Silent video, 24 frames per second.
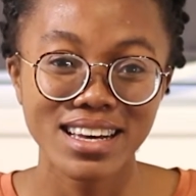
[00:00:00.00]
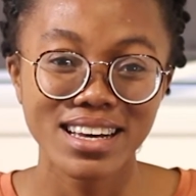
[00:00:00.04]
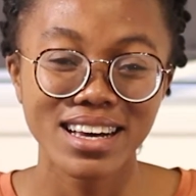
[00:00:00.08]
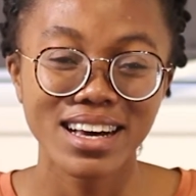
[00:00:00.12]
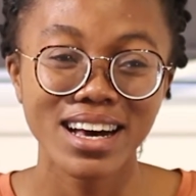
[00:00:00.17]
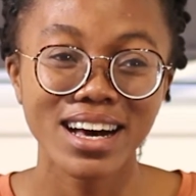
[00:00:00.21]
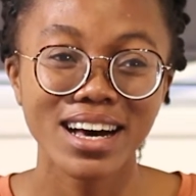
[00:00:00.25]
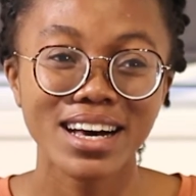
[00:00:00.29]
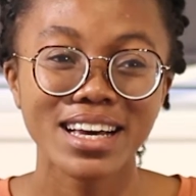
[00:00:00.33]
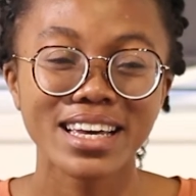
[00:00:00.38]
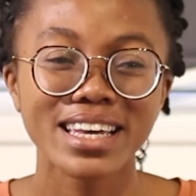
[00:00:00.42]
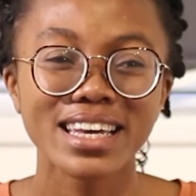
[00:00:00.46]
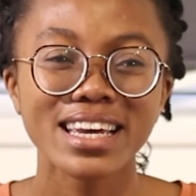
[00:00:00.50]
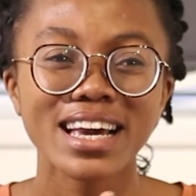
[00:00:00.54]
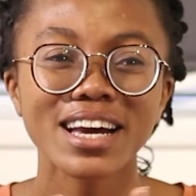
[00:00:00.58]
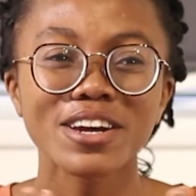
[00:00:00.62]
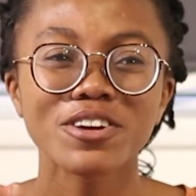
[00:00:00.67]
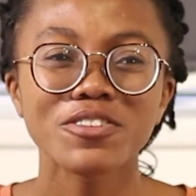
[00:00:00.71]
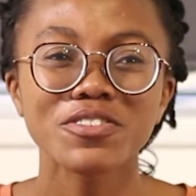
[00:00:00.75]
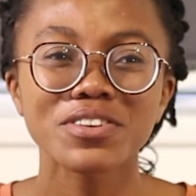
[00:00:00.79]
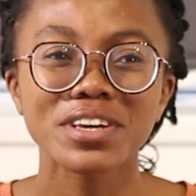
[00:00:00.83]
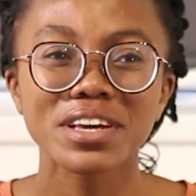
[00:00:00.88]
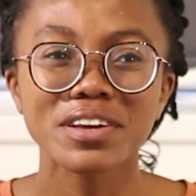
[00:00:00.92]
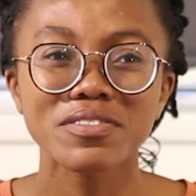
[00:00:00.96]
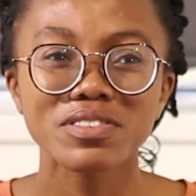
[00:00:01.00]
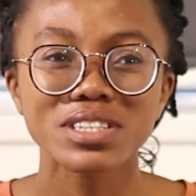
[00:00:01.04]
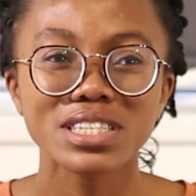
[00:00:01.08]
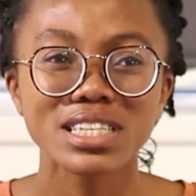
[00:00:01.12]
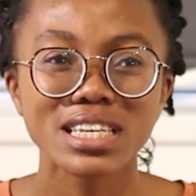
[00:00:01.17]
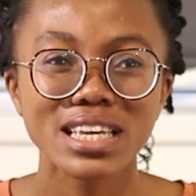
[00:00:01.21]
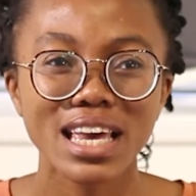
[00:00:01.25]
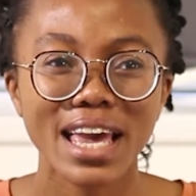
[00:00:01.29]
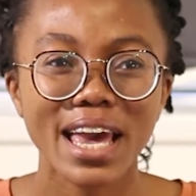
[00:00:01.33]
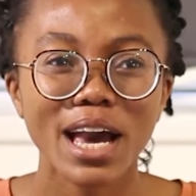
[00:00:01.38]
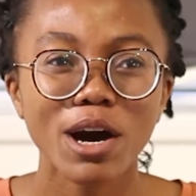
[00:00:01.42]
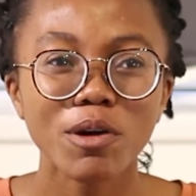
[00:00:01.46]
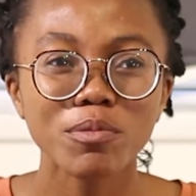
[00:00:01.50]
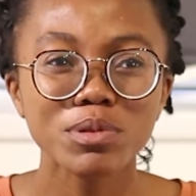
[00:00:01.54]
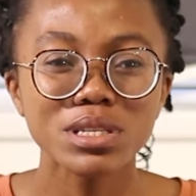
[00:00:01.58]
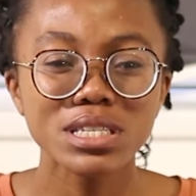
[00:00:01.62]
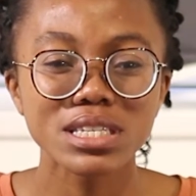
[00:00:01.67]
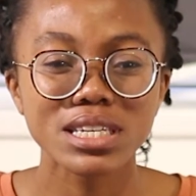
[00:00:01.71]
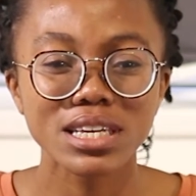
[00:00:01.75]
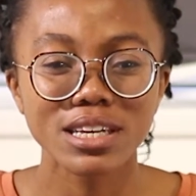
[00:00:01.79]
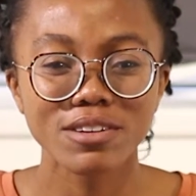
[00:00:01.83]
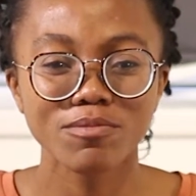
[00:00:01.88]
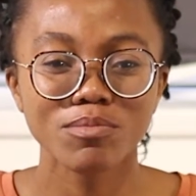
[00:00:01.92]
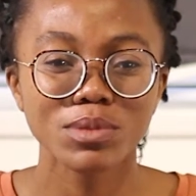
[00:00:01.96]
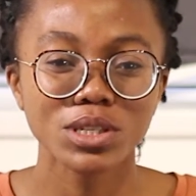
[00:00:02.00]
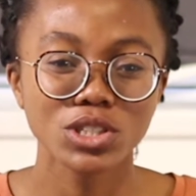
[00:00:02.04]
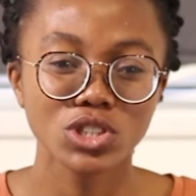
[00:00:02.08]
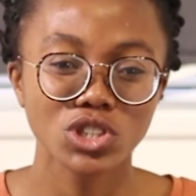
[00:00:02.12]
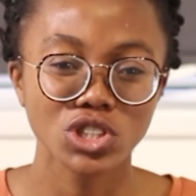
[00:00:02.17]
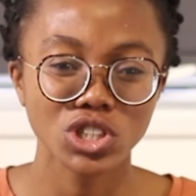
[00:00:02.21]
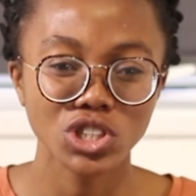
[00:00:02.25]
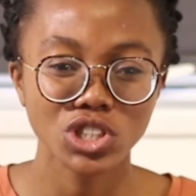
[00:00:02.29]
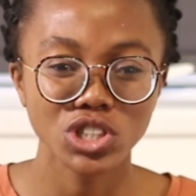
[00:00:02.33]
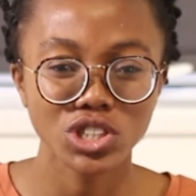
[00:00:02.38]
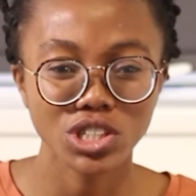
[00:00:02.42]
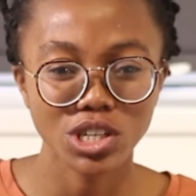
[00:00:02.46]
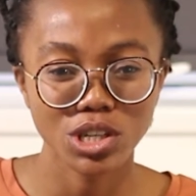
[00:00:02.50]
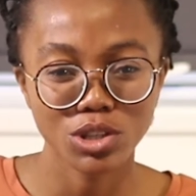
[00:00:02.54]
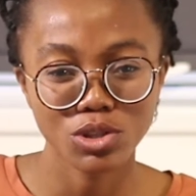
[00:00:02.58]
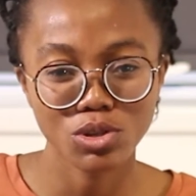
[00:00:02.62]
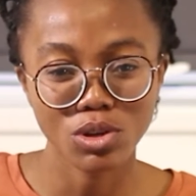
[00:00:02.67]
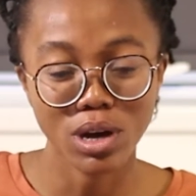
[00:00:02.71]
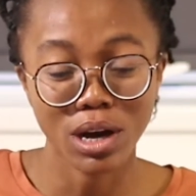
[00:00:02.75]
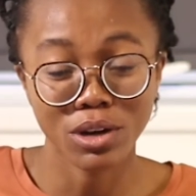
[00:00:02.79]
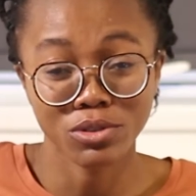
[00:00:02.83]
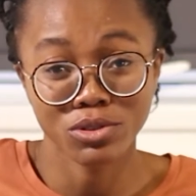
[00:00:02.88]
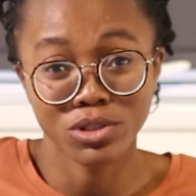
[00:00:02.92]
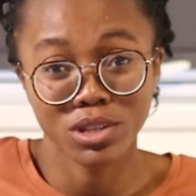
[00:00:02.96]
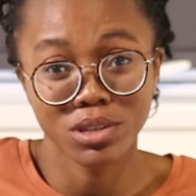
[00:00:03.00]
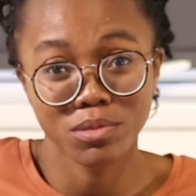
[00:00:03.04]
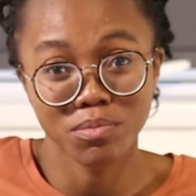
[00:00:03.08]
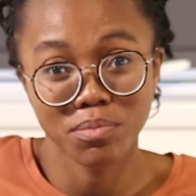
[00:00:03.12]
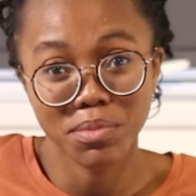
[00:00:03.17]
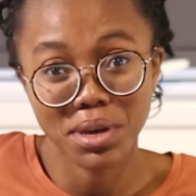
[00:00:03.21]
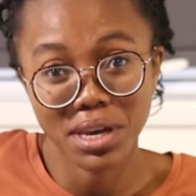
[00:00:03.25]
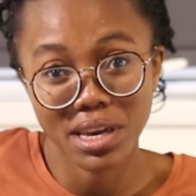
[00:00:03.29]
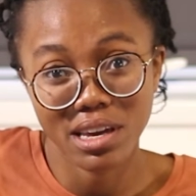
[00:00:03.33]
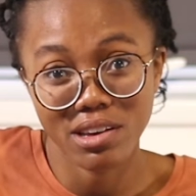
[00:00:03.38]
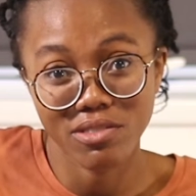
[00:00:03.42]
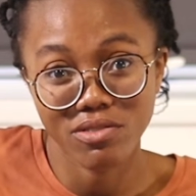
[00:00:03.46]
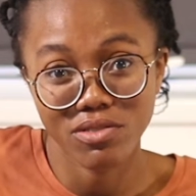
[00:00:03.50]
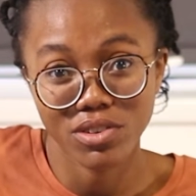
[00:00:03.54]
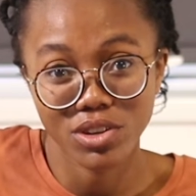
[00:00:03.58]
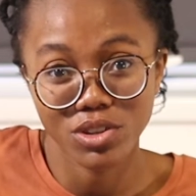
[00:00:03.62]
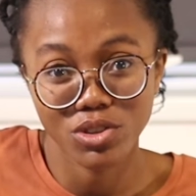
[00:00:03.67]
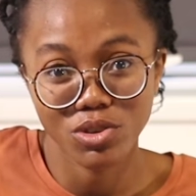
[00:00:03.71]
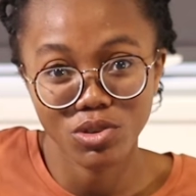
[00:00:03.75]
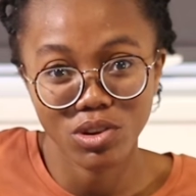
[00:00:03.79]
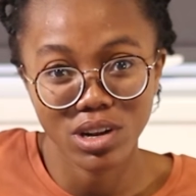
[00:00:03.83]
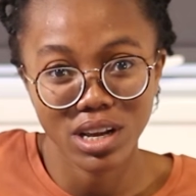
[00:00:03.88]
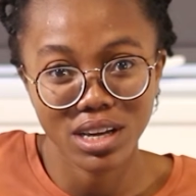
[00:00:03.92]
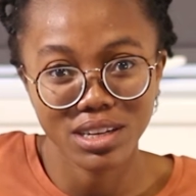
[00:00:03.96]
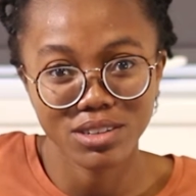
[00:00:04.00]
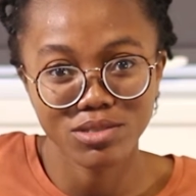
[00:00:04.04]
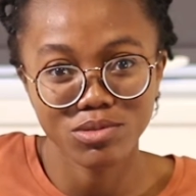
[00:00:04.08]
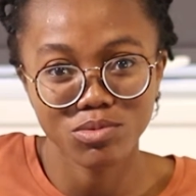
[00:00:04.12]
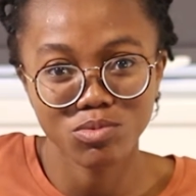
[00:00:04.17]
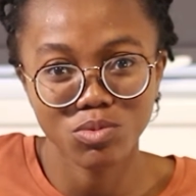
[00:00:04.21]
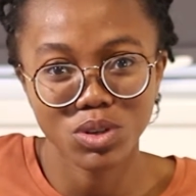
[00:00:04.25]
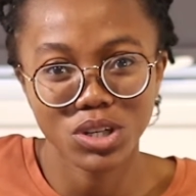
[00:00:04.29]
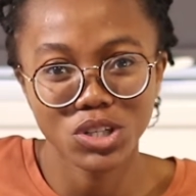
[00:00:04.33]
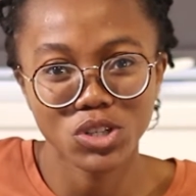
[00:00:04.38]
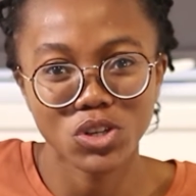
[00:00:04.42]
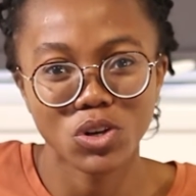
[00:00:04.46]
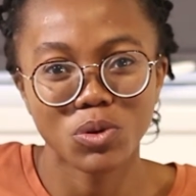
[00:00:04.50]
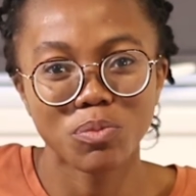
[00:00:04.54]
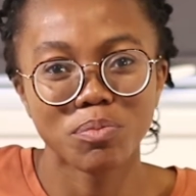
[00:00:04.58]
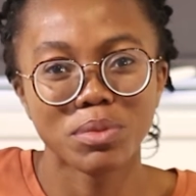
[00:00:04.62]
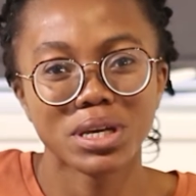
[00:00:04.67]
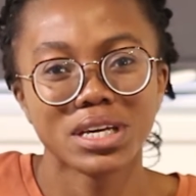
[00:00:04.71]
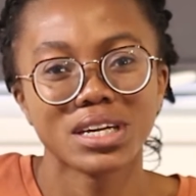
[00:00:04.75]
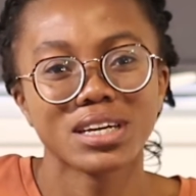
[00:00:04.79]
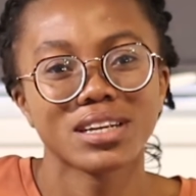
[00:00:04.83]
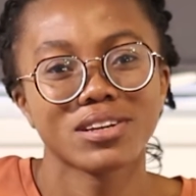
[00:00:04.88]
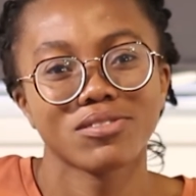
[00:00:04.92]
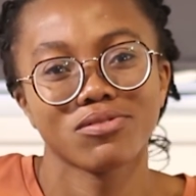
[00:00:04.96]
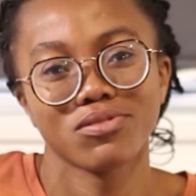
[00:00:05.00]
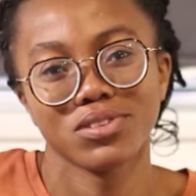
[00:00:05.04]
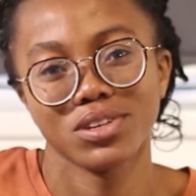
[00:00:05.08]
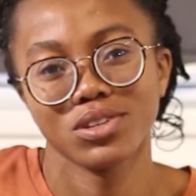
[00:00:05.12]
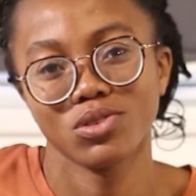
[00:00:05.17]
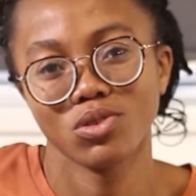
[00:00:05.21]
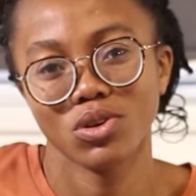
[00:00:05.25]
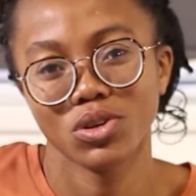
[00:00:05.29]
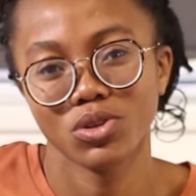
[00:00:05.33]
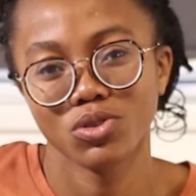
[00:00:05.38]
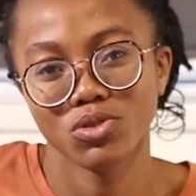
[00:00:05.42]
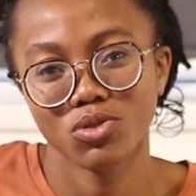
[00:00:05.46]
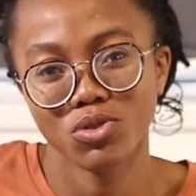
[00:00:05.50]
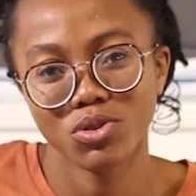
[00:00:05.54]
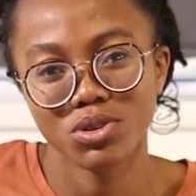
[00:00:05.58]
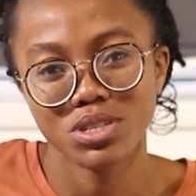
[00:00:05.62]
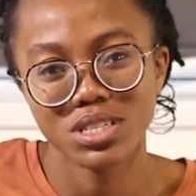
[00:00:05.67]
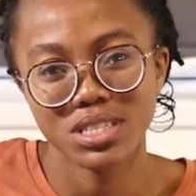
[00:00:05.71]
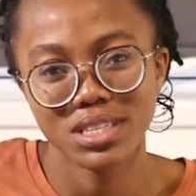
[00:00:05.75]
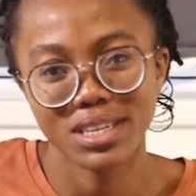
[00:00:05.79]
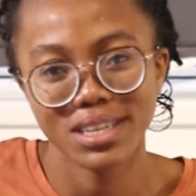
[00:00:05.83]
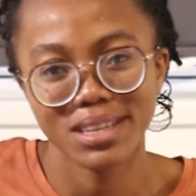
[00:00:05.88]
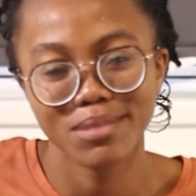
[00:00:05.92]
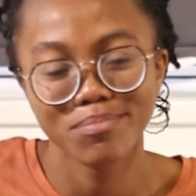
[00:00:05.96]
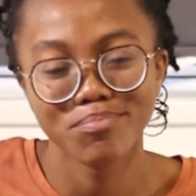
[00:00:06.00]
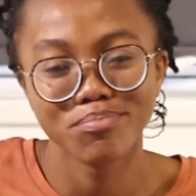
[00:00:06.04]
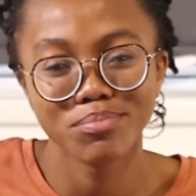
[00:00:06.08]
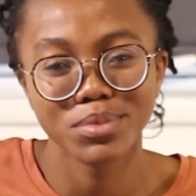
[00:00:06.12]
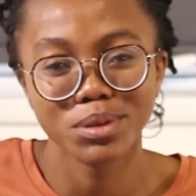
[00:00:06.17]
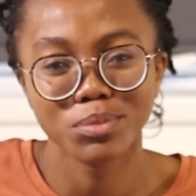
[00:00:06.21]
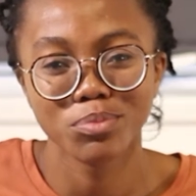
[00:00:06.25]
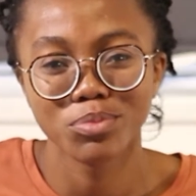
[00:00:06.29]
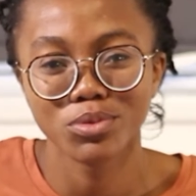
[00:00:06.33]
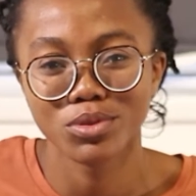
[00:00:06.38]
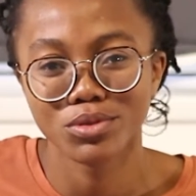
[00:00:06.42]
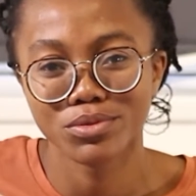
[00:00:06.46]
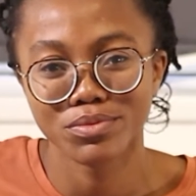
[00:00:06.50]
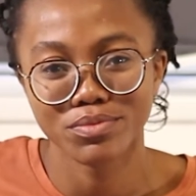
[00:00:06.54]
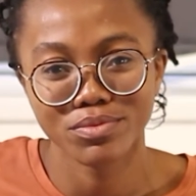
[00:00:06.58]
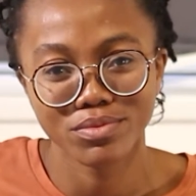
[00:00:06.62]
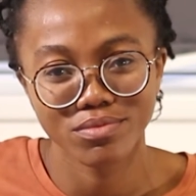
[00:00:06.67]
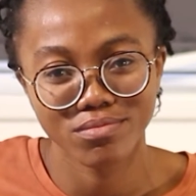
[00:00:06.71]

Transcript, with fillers: uh, it kind of gives it helps give me ginger to actually make a video. Like when you're making a video and you're not seeing people